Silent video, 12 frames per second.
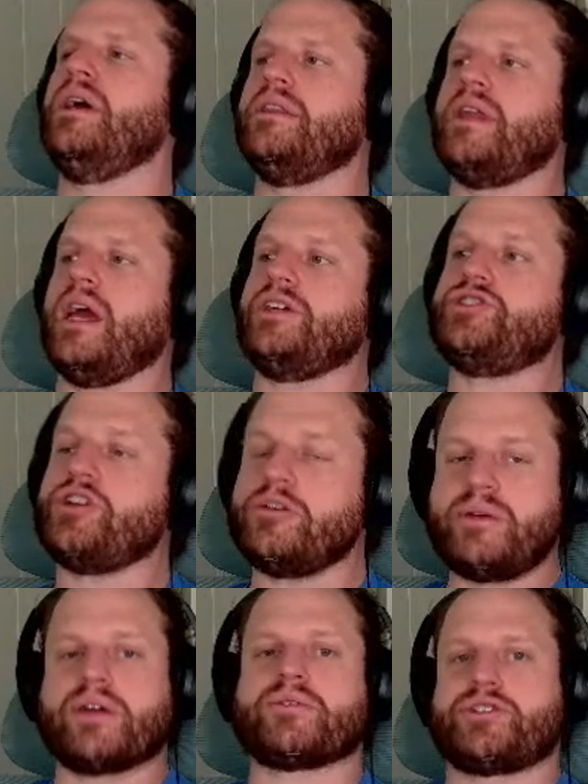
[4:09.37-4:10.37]
They should
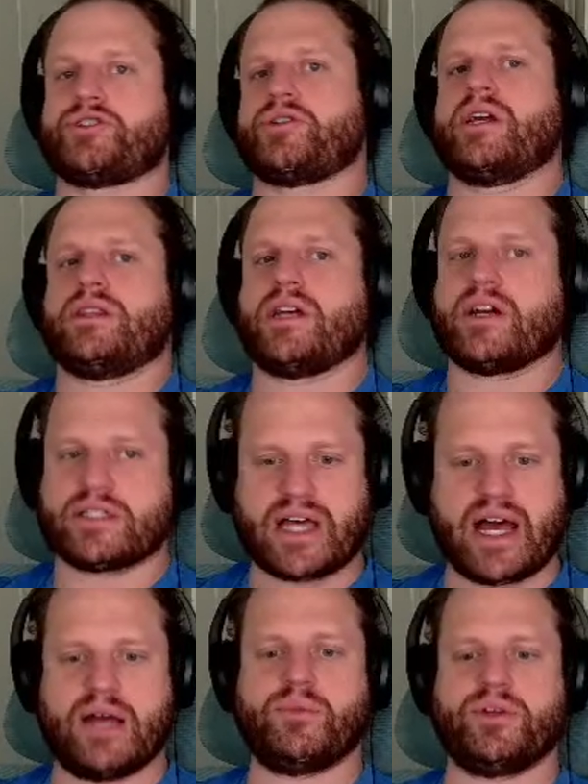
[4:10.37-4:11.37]
be a retreat. They're a
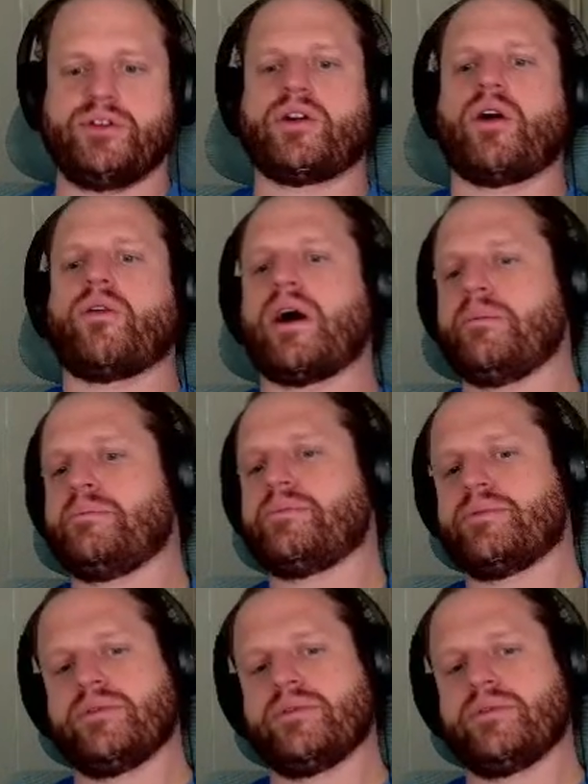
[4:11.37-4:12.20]
time when you go up